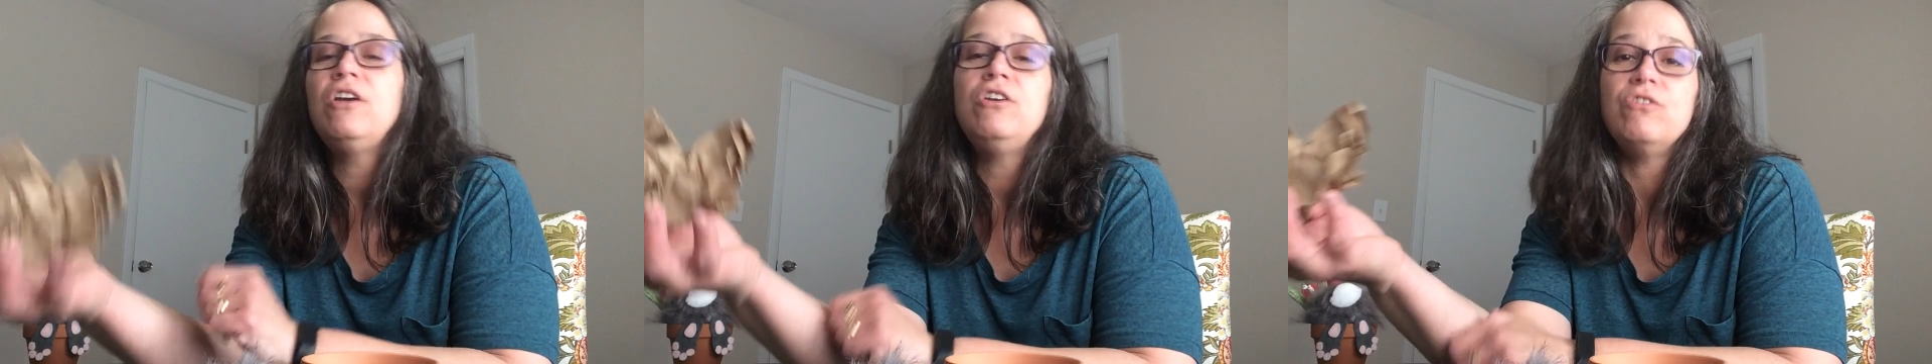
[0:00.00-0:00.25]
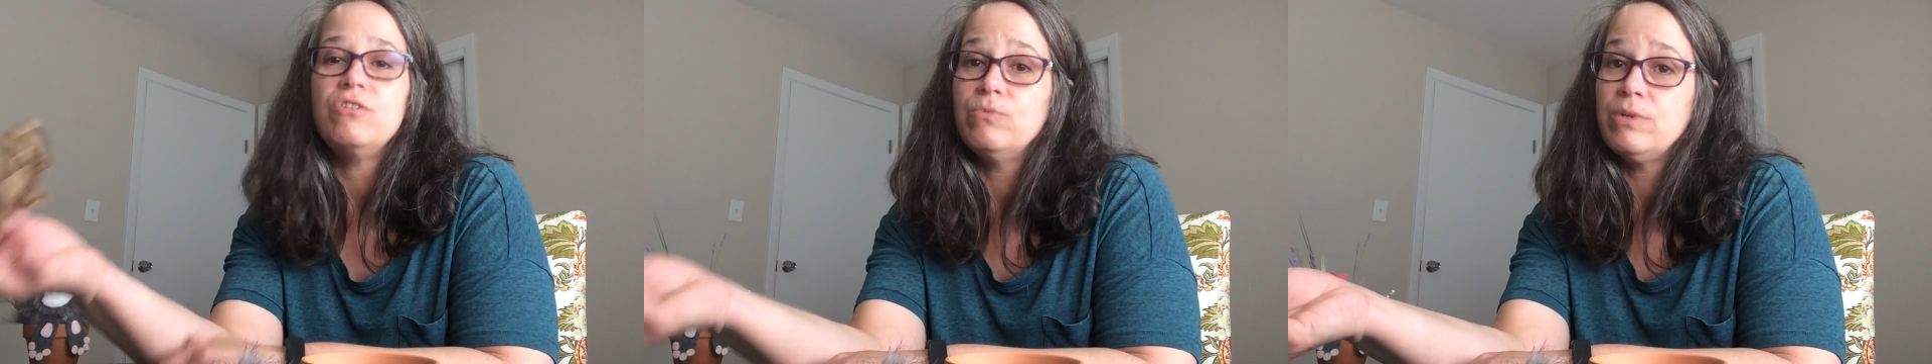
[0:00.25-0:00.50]

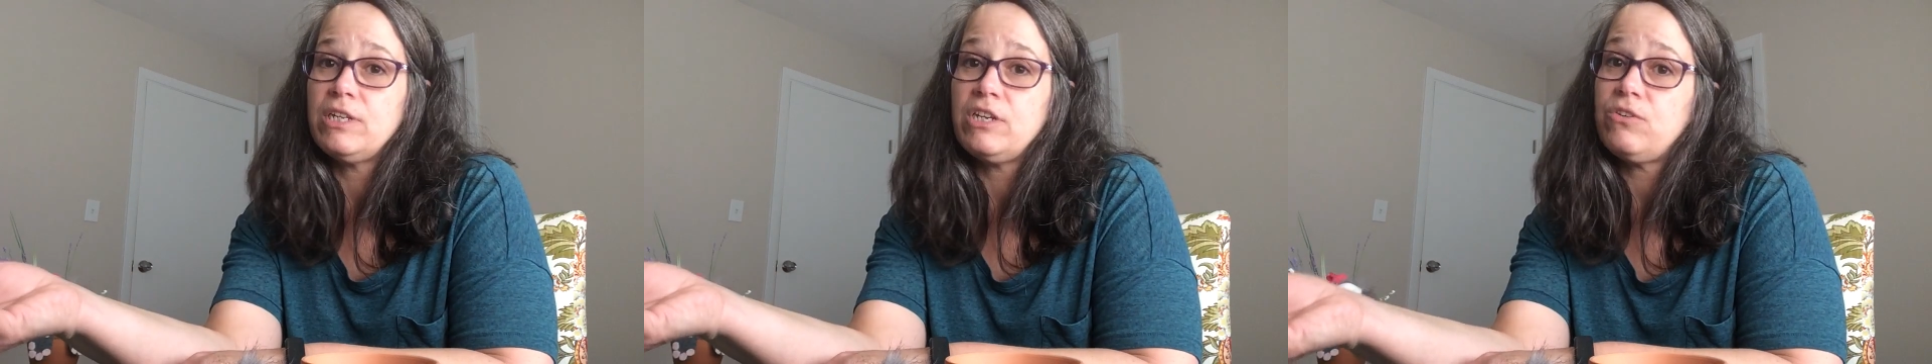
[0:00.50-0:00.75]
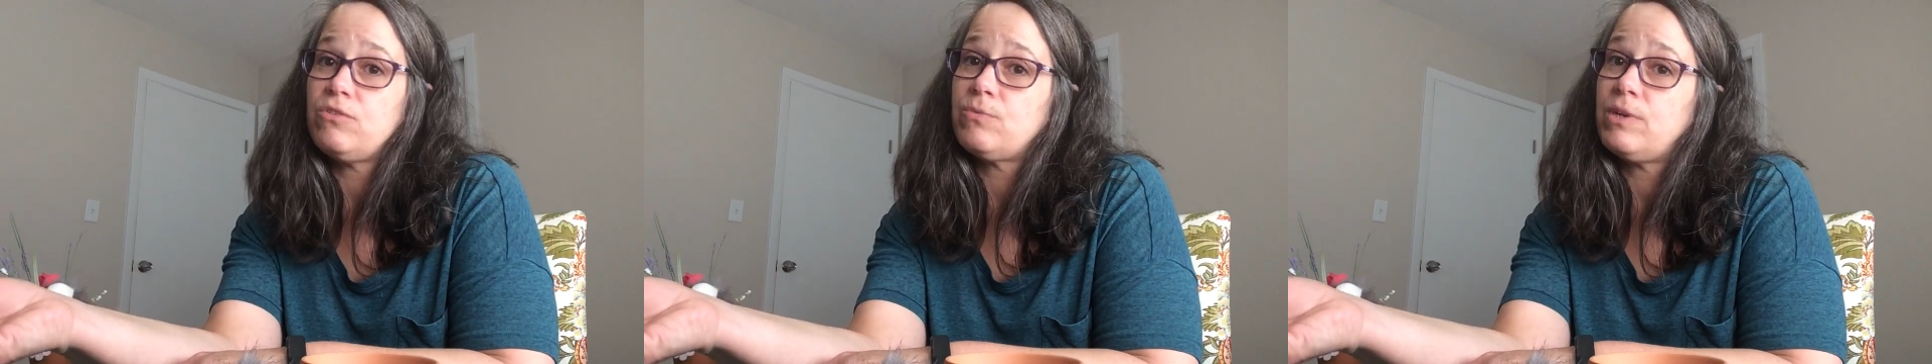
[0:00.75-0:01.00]
You could really
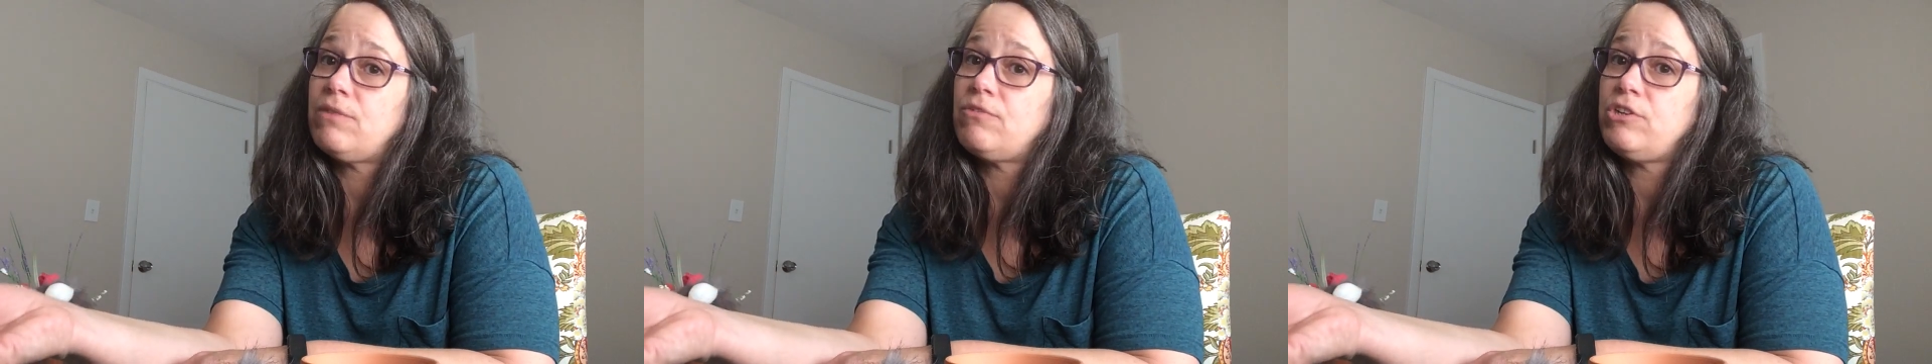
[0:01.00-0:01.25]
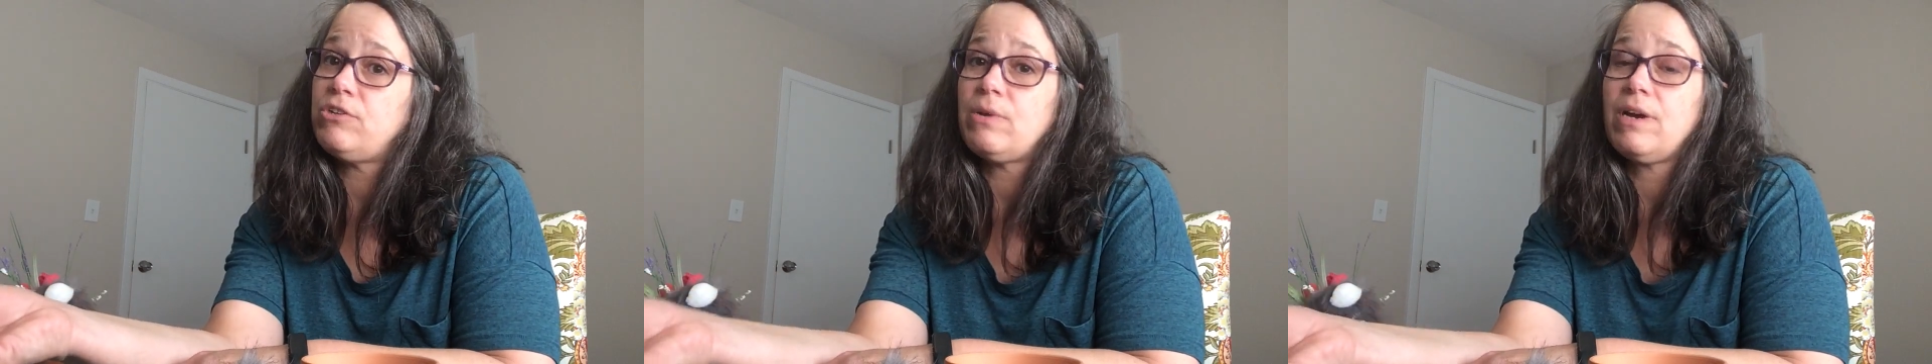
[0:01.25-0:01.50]
use
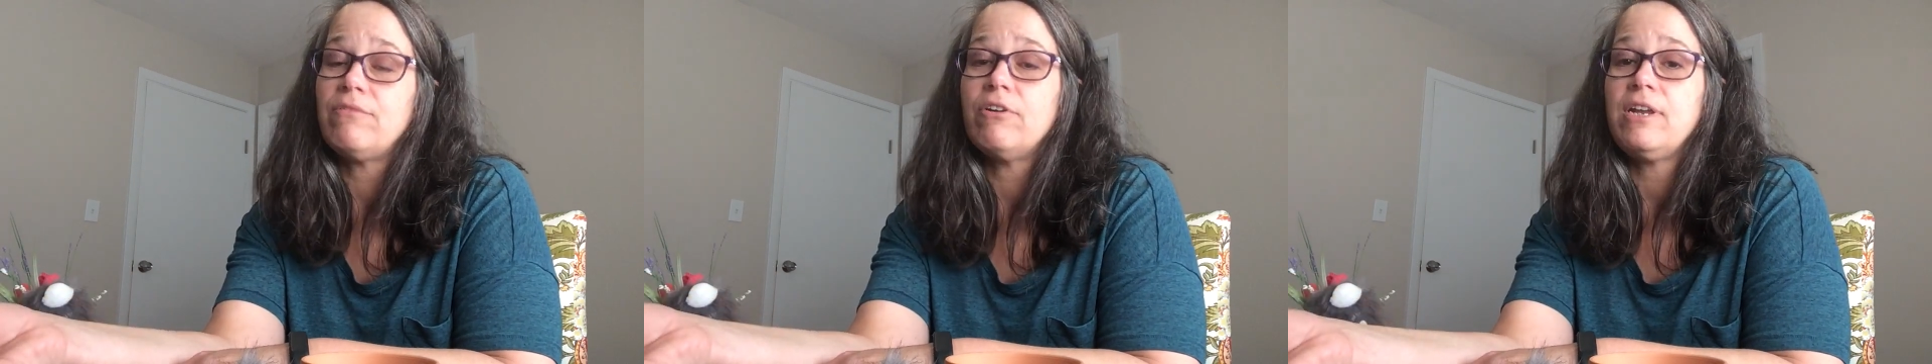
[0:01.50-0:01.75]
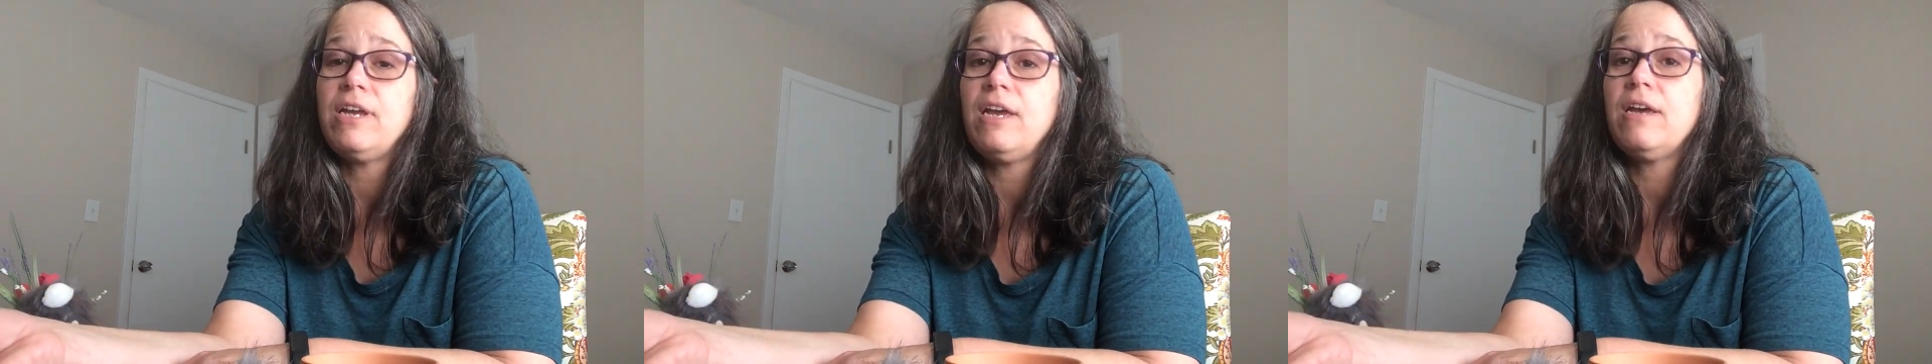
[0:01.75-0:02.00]
whatever you have
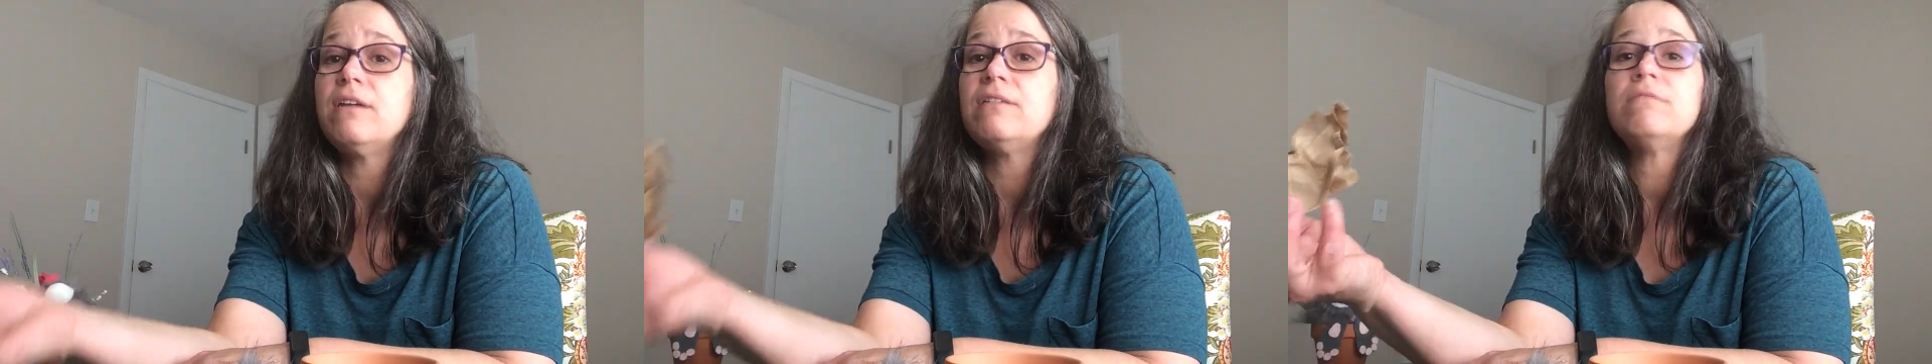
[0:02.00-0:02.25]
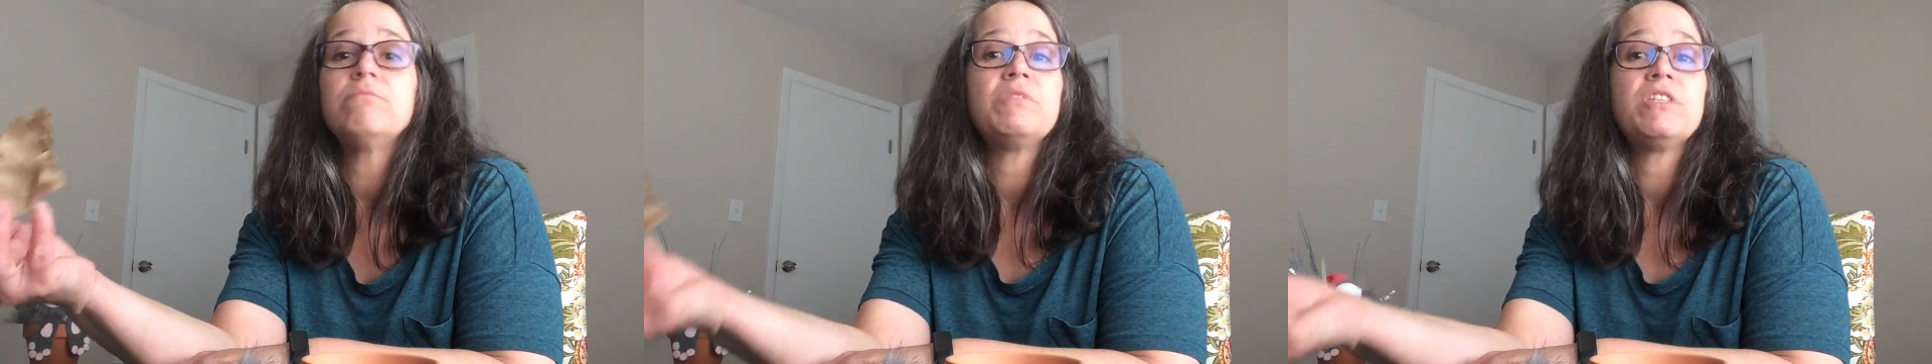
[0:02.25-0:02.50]
on
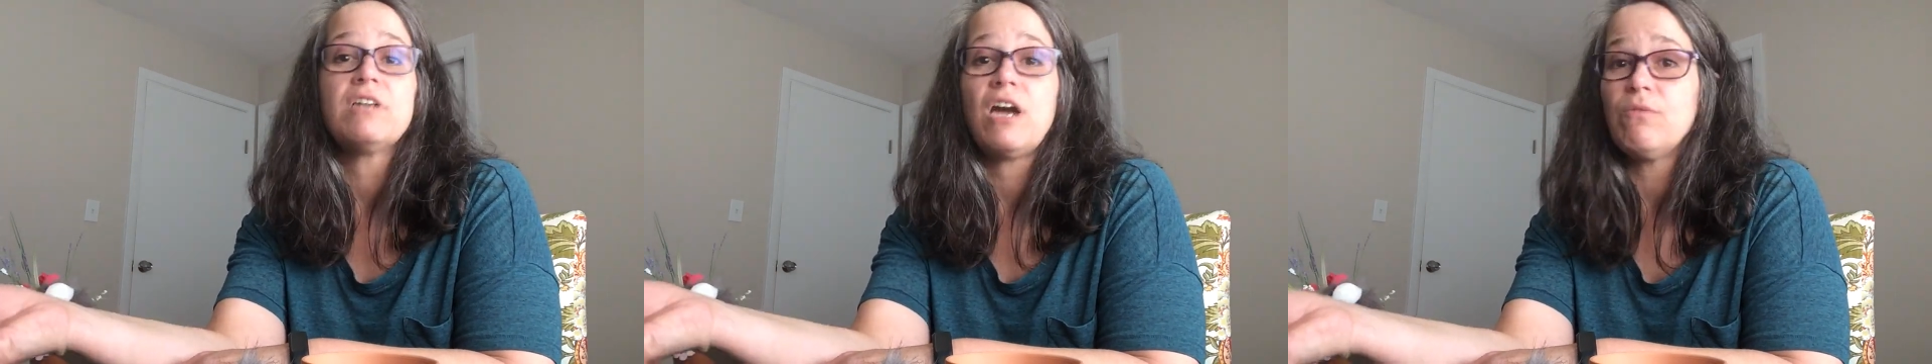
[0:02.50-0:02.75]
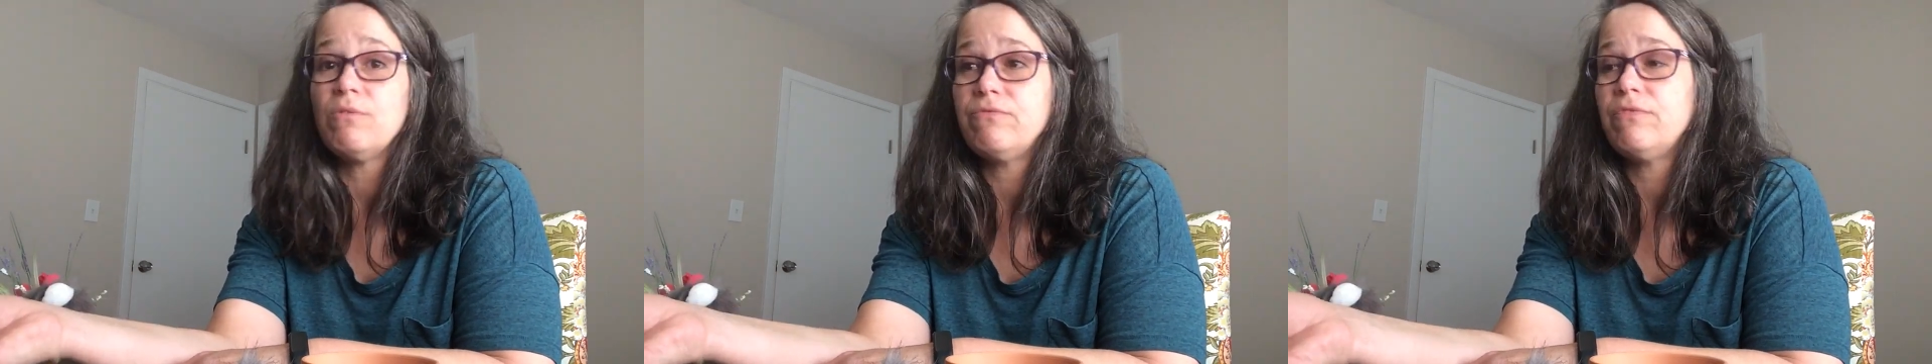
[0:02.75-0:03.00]
hand,
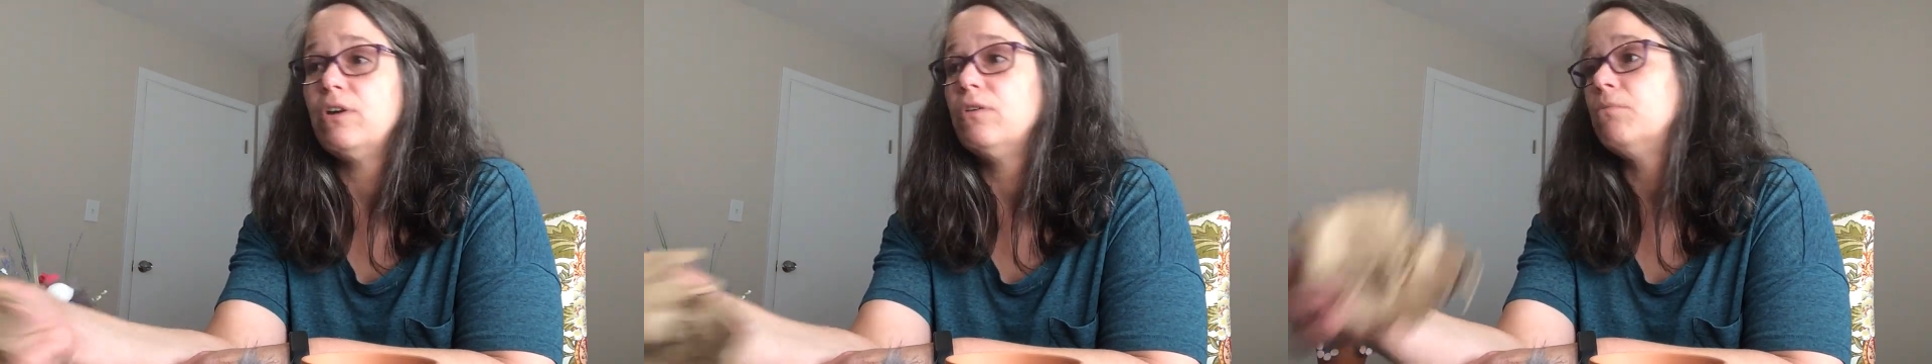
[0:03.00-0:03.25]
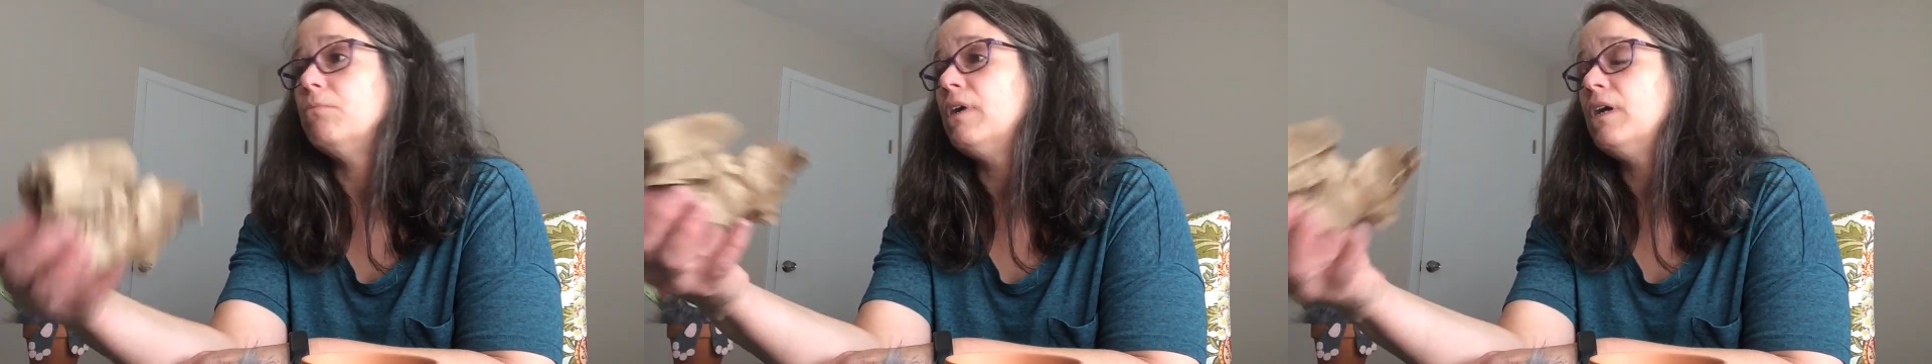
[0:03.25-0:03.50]

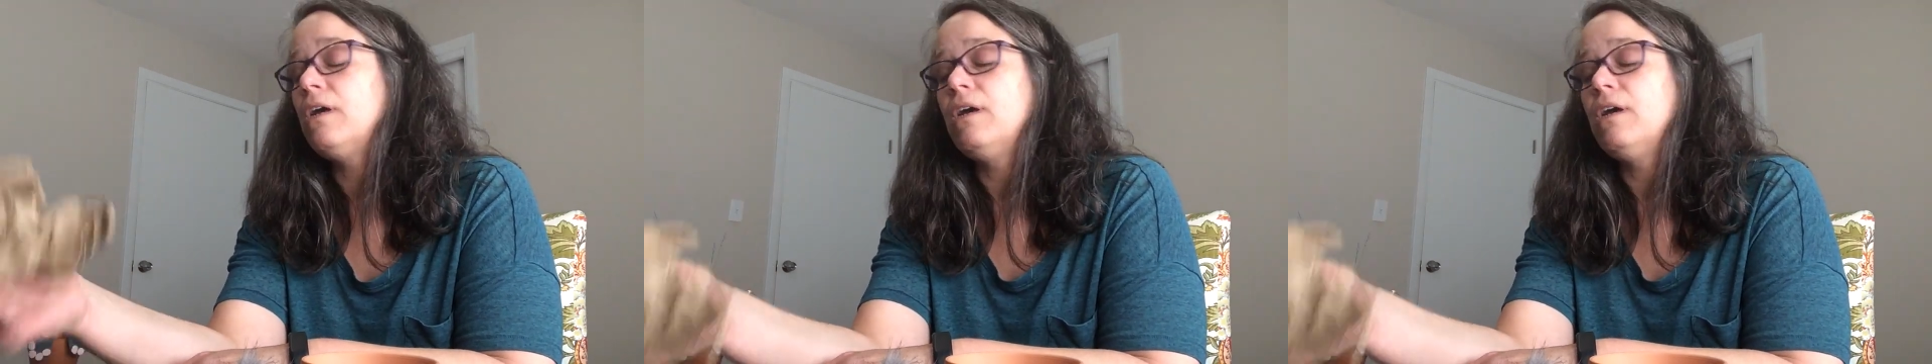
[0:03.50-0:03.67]
styrofoam,